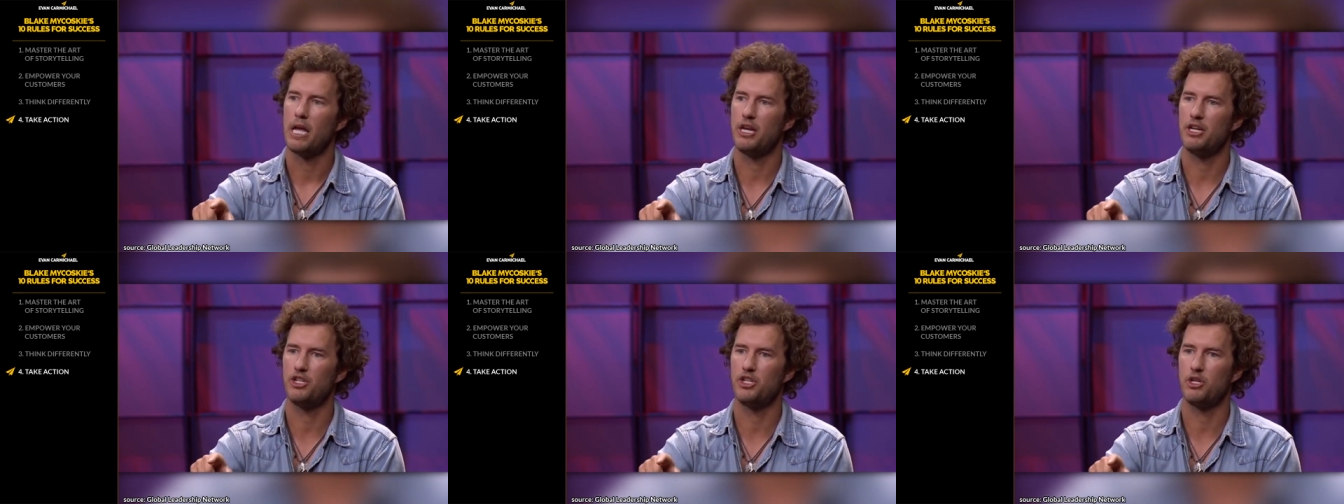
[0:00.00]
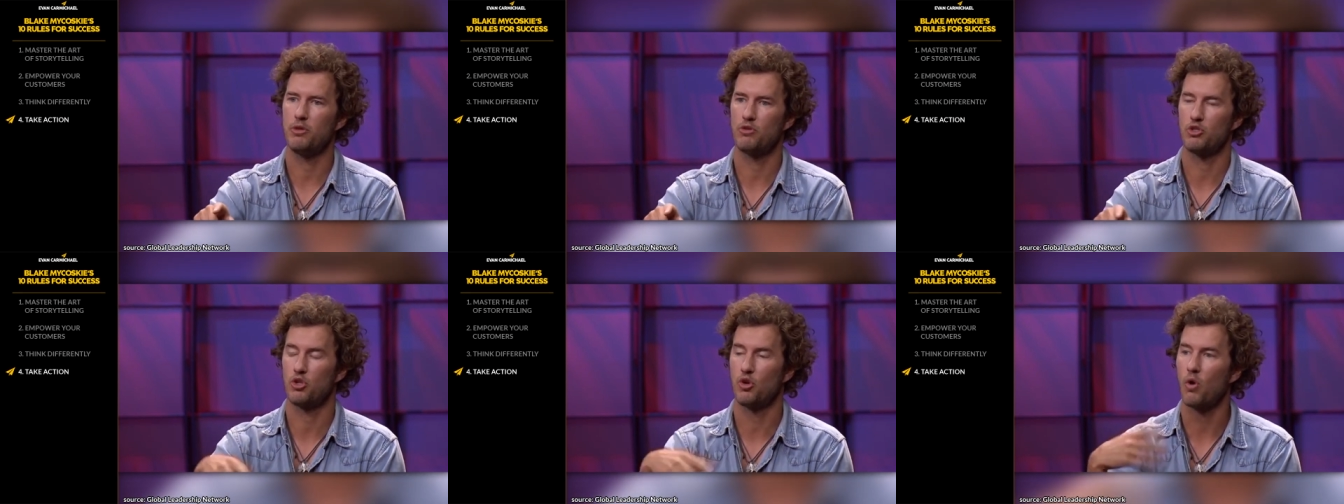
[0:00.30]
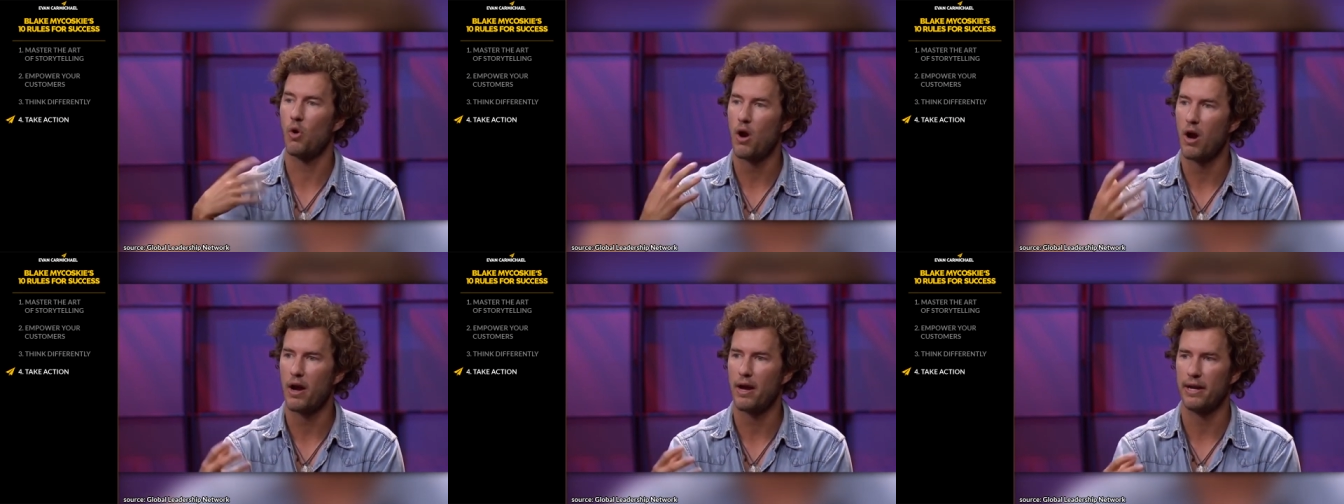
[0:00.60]
and she was
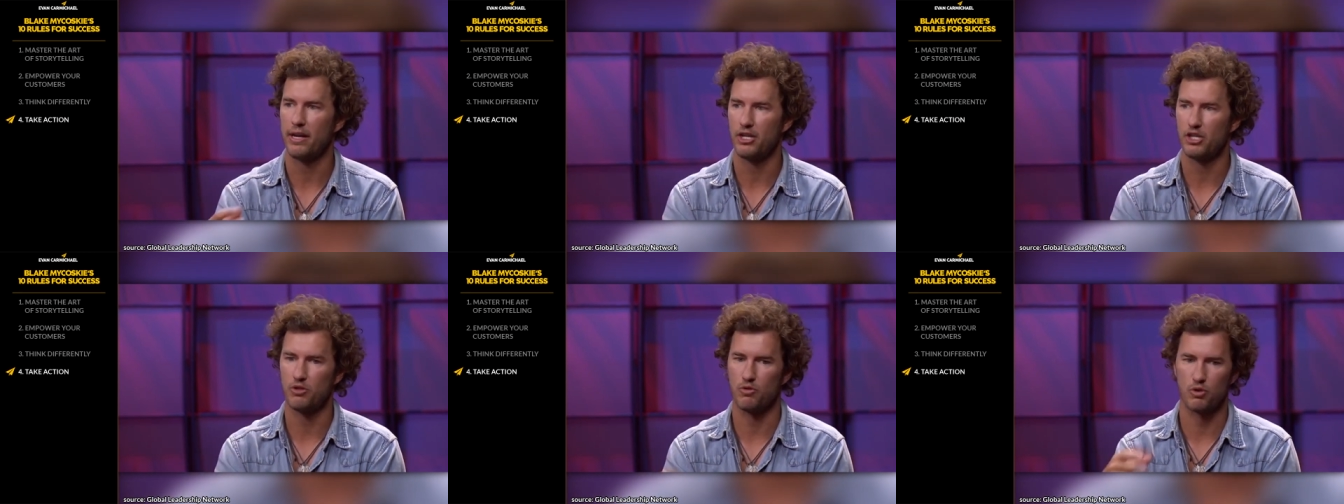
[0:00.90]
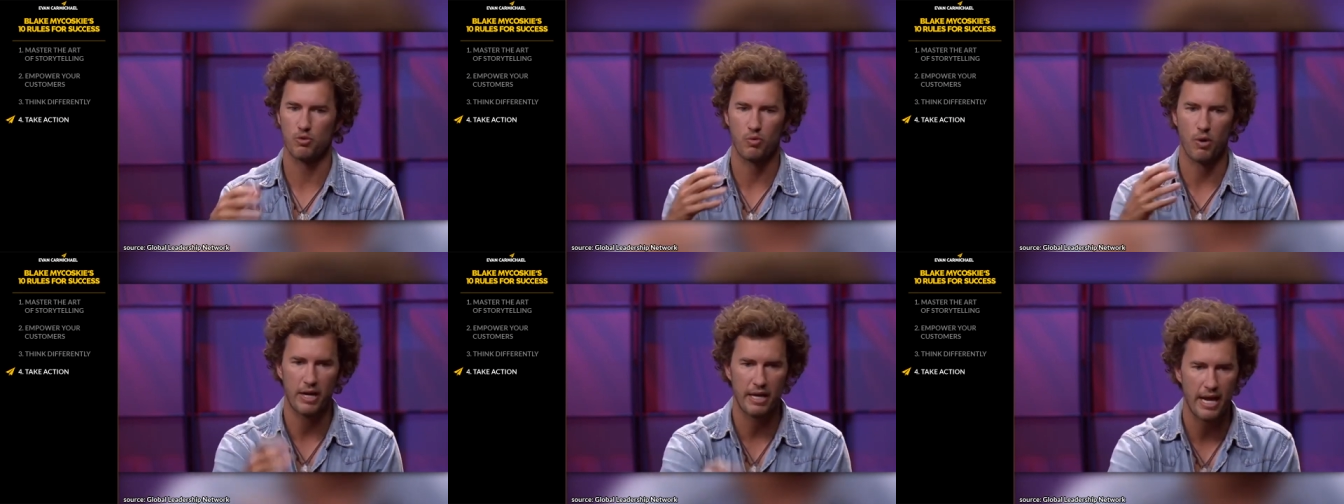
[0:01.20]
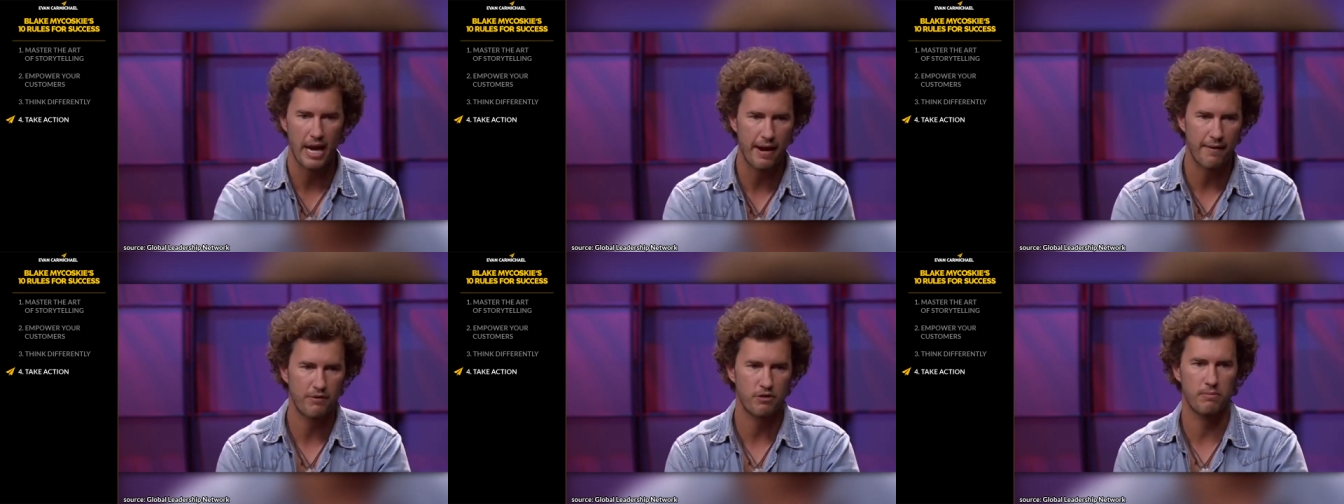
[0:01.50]
crying and she was
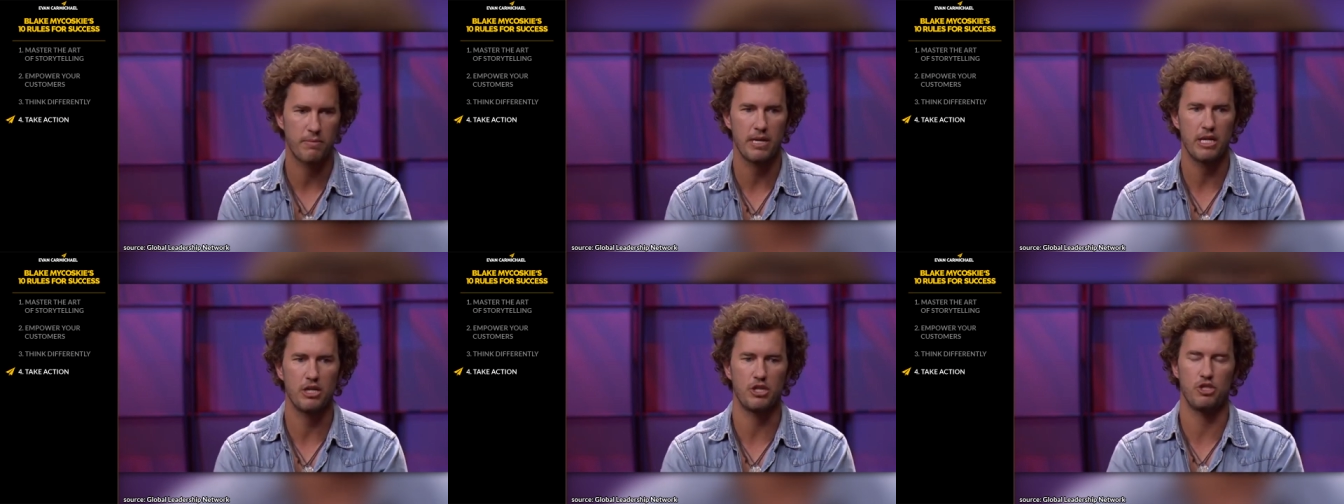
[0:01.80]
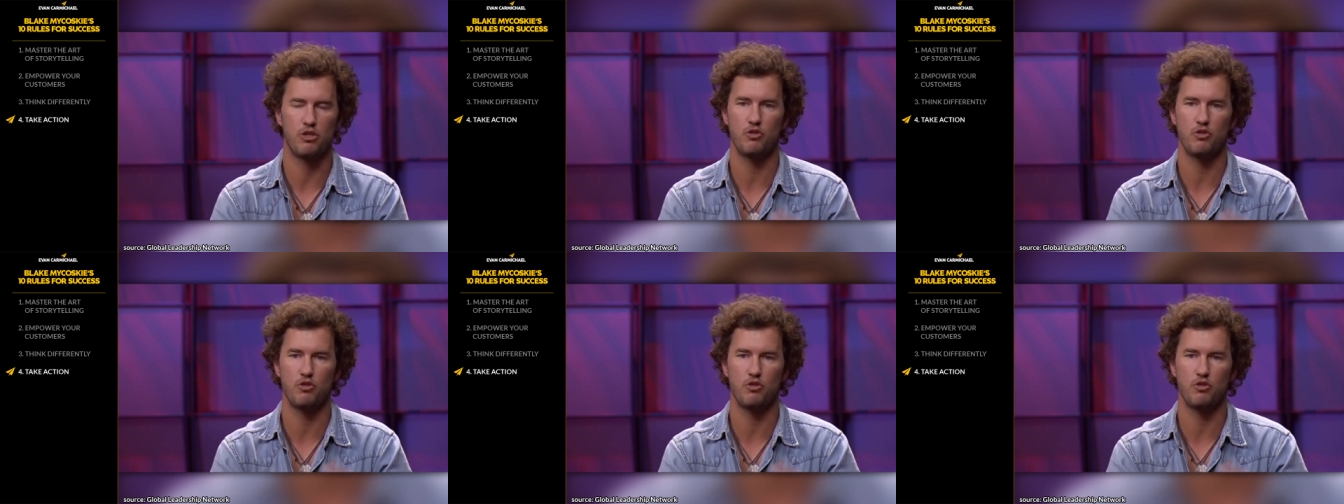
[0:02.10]
running after me and